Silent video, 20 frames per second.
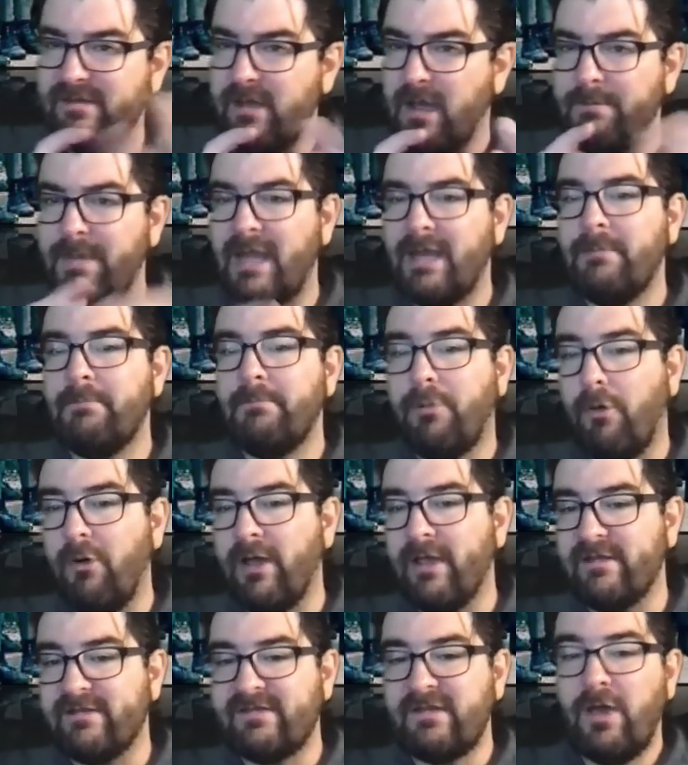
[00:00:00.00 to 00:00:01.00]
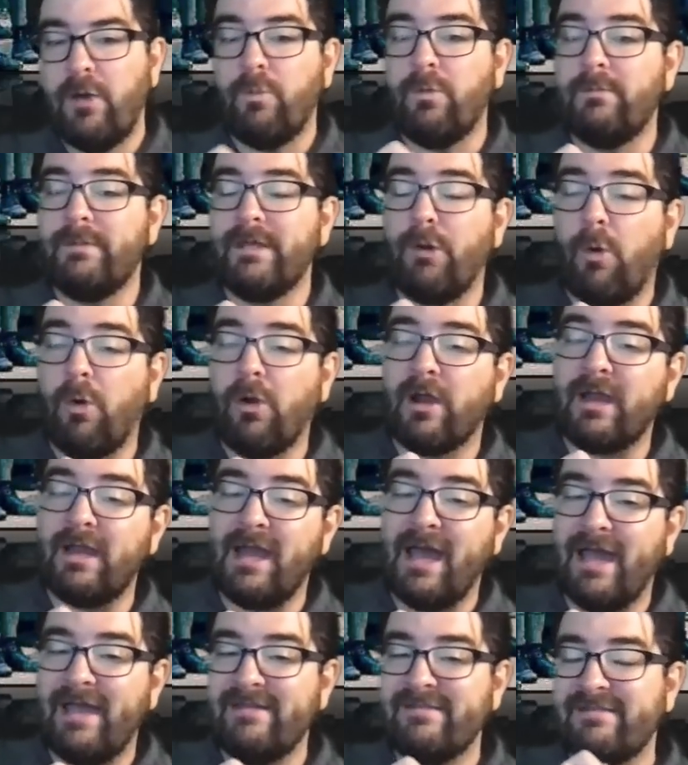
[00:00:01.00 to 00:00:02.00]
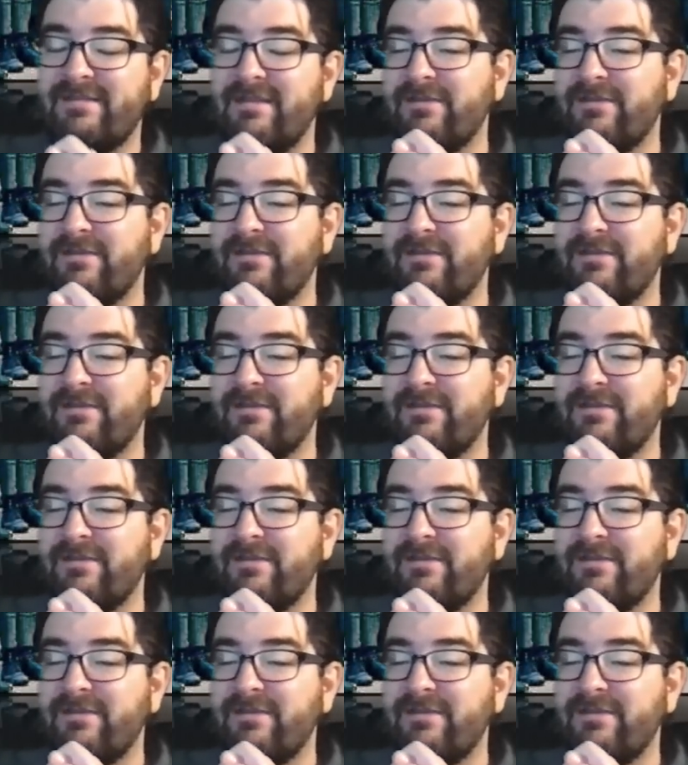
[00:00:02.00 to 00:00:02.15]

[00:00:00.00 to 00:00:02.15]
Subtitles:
young men and boys will be organized